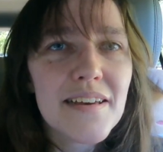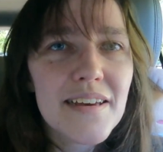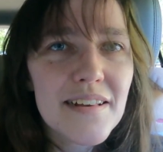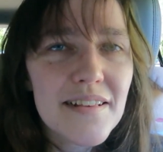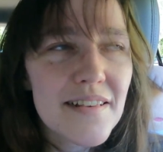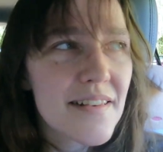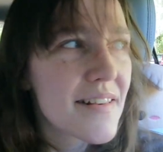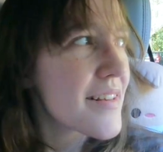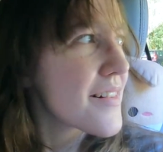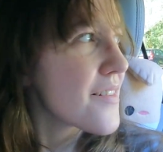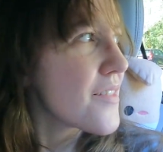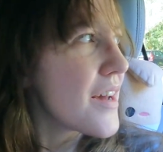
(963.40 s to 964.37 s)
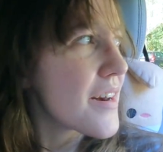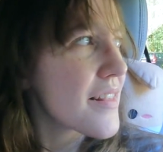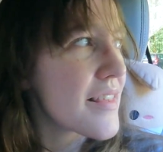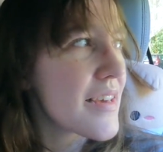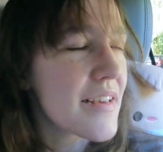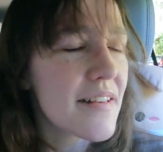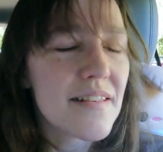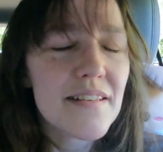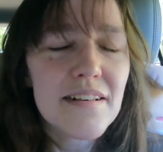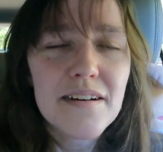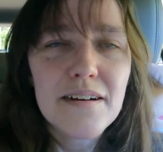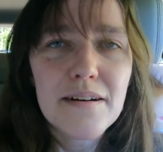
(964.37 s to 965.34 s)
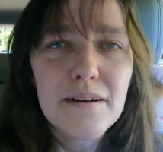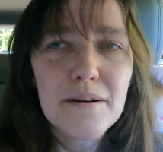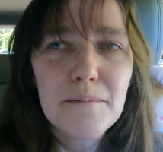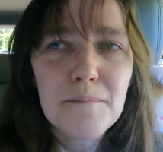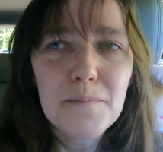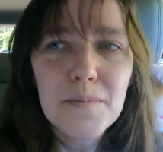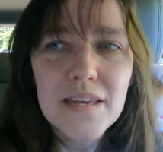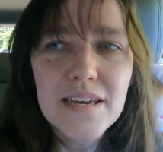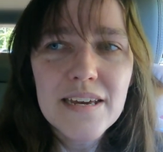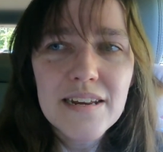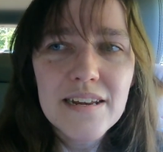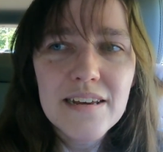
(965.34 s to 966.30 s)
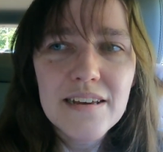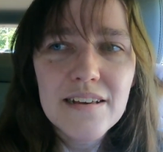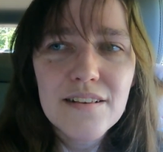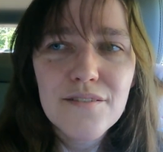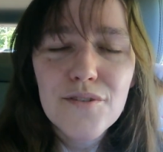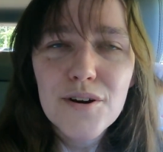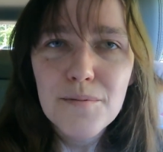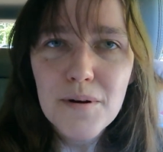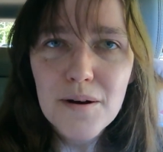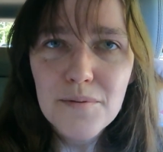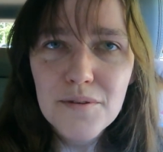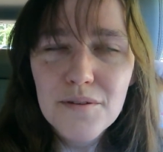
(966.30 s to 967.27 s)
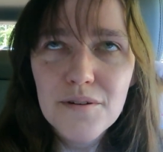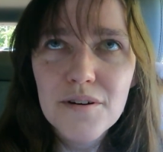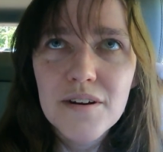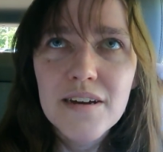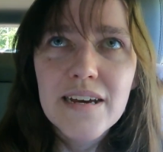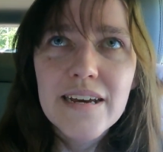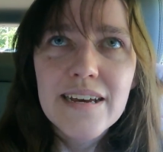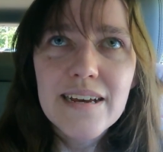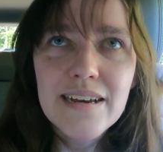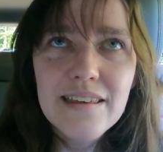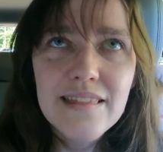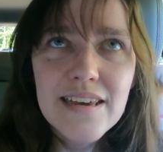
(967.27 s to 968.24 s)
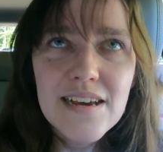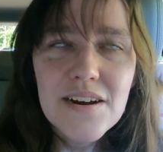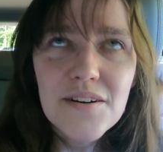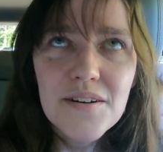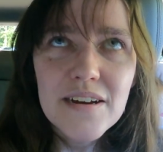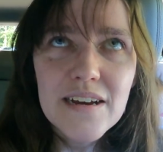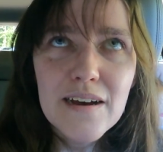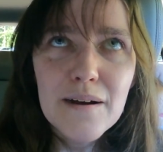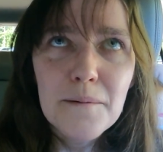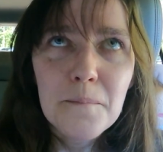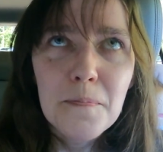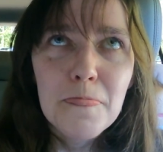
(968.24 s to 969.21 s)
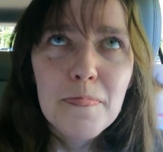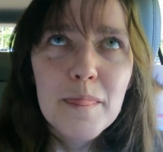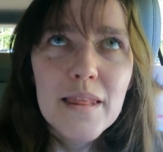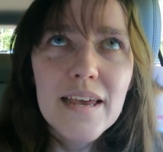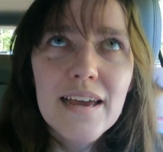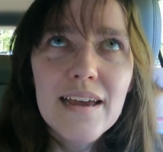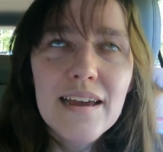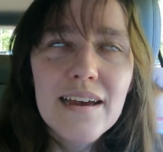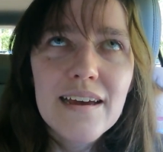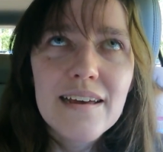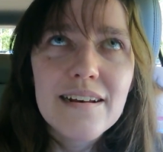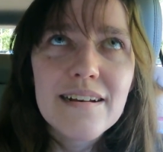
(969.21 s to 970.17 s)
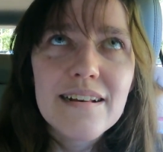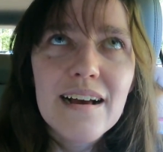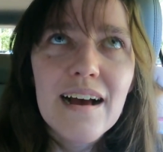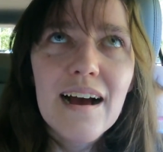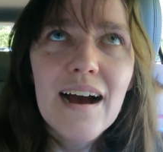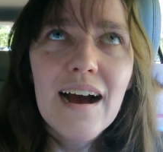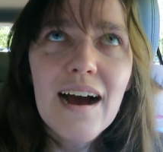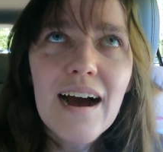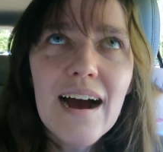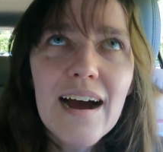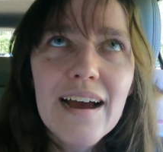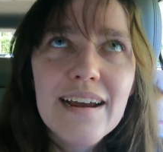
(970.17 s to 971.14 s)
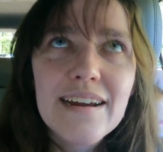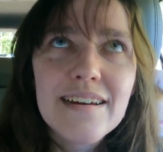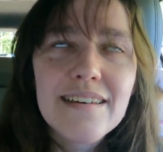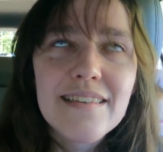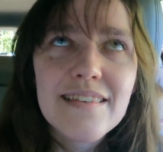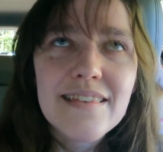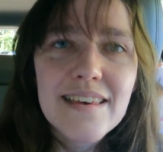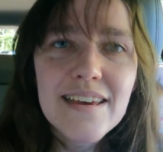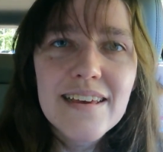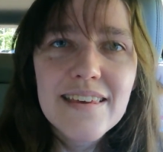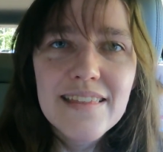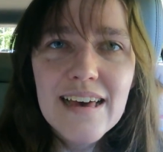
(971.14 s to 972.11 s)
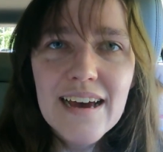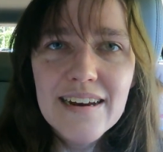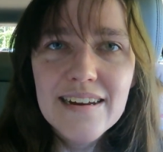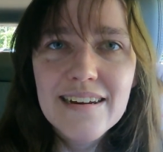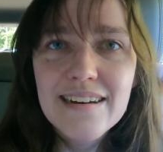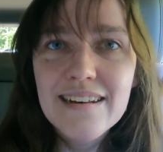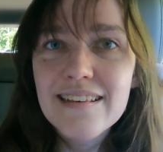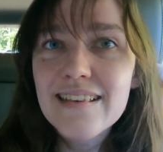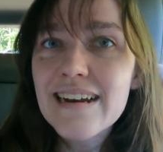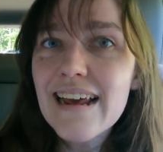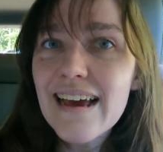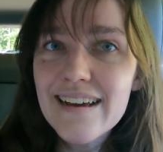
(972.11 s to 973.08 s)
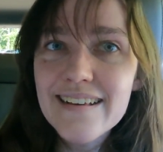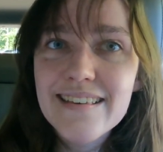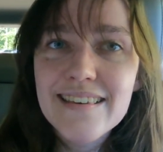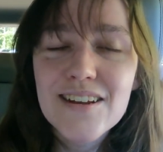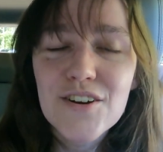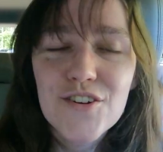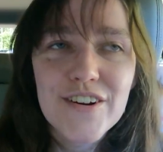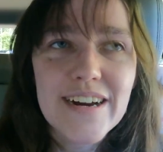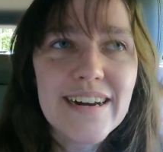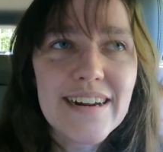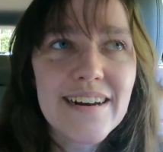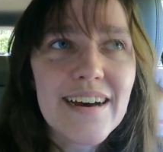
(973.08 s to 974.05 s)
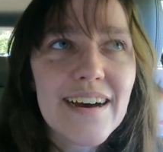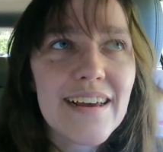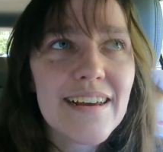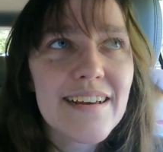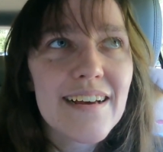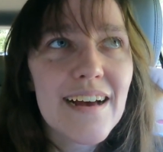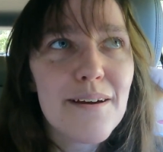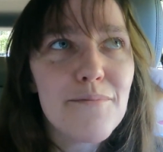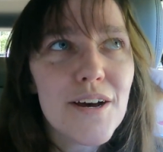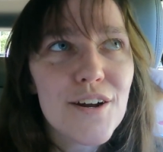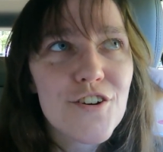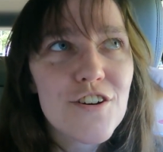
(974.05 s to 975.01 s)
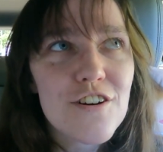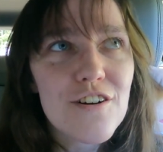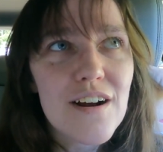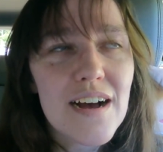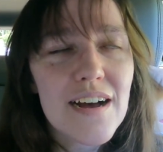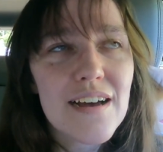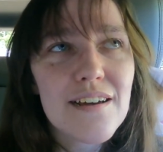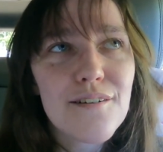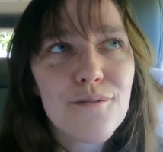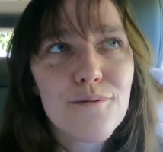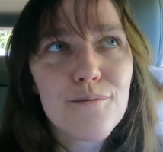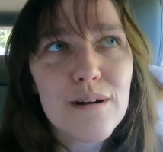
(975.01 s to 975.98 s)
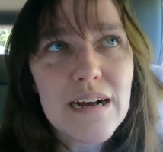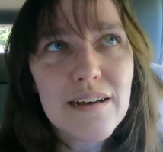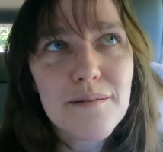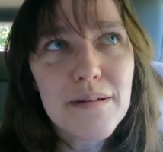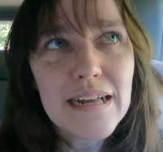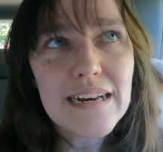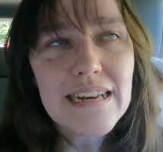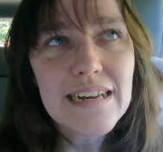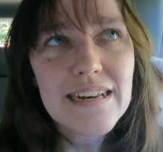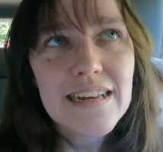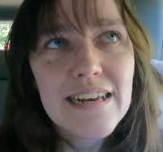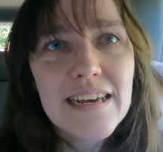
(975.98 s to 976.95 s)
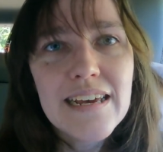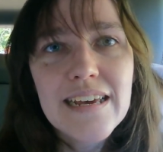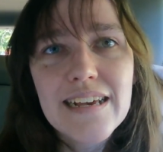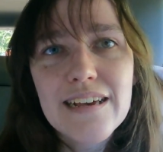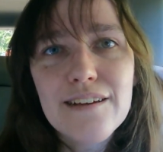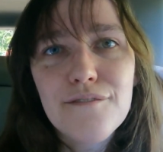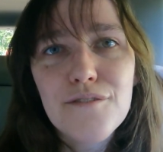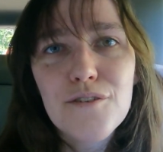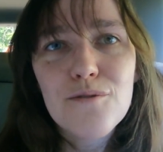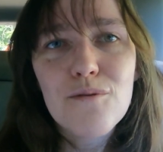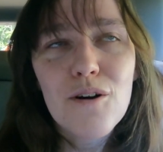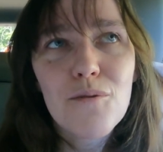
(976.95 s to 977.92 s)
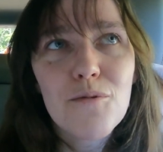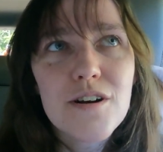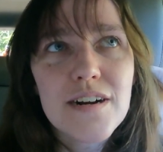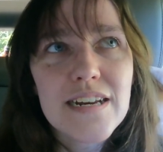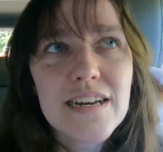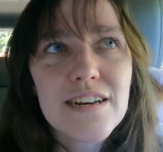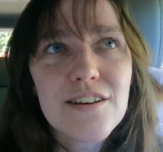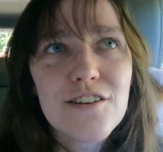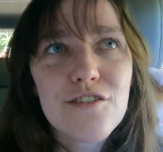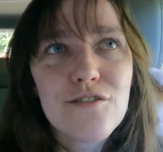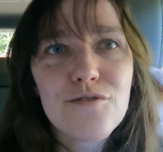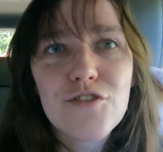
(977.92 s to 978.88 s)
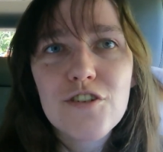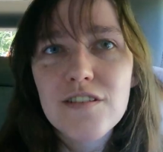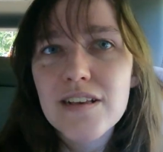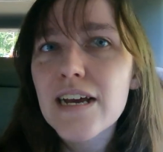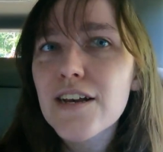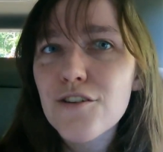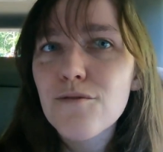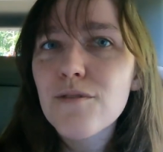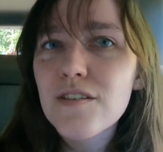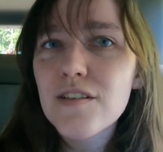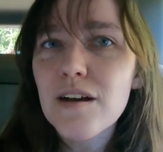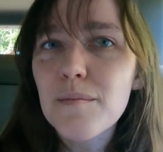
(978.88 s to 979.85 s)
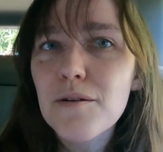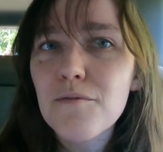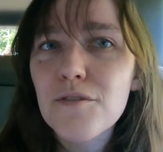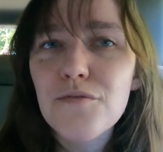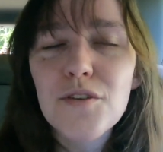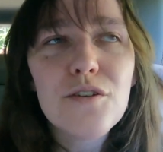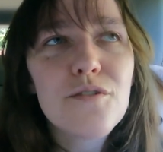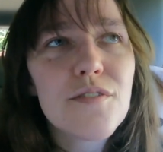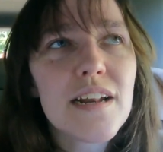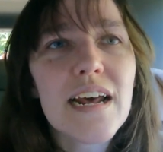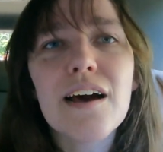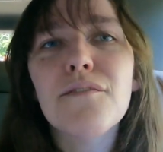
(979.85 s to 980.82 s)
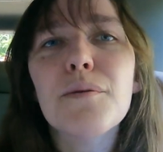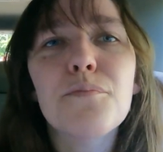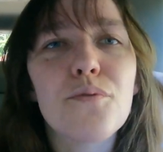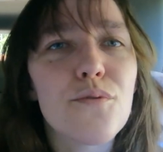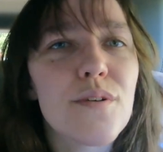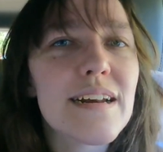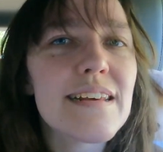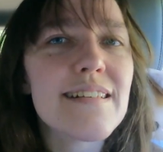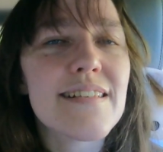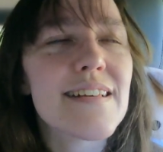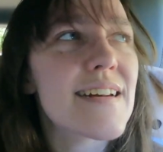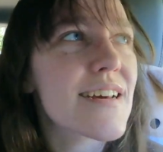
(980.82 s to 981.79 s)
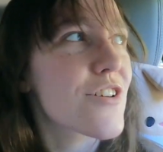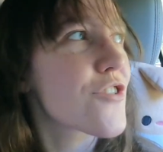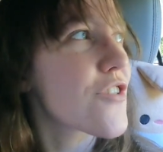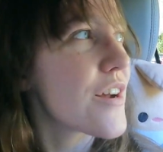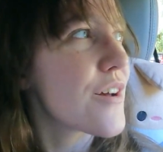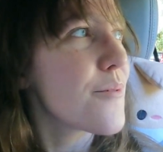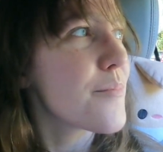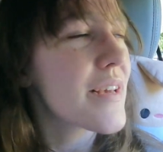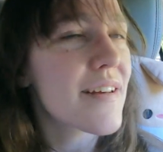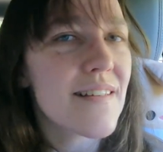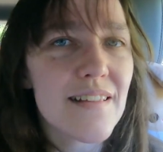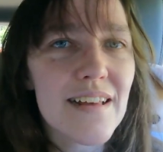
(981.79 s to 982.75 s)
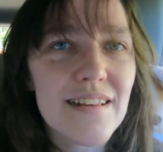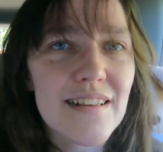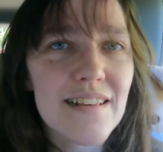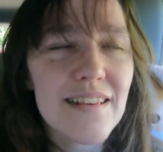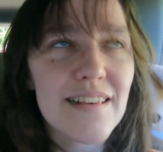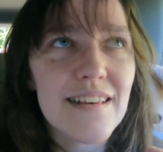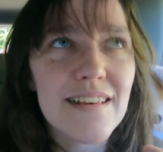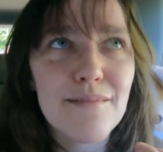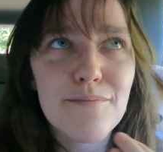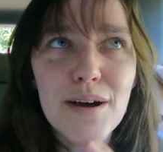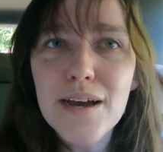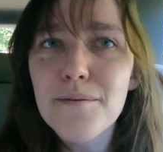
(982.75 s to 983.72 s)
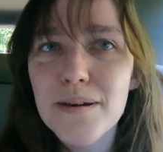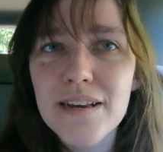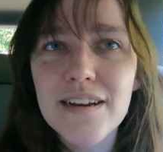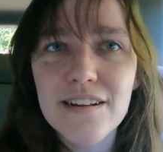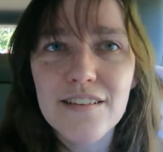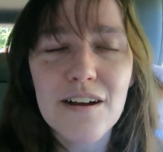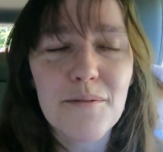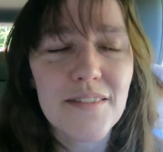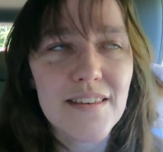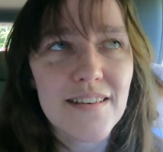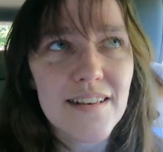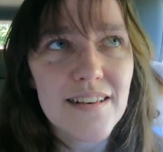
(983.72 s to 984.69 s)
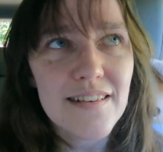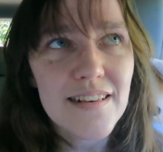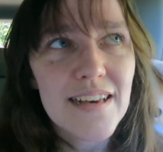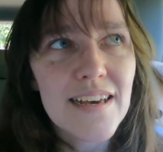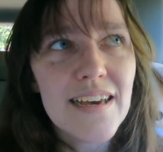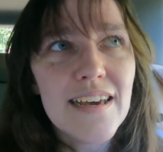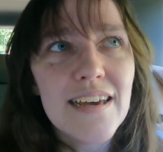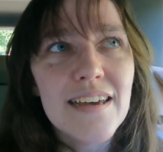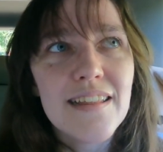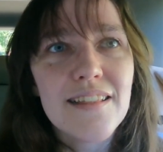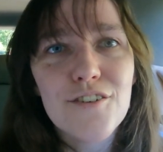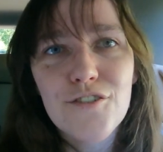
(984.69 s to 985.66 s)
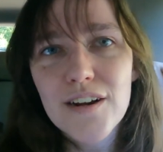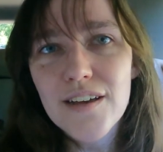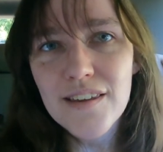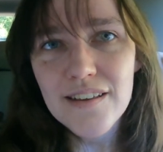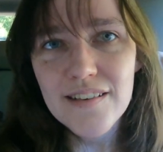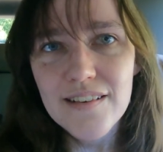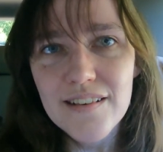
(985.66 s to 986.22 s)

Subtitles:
It's a lot of things. It is very popular in the area, and I think that it is an excellent training hike. I'm not sure I recommend it if you are wanting to just get to a summit with views and have a pretty scenic trail, because that, in my opinion, is not what this is. The trail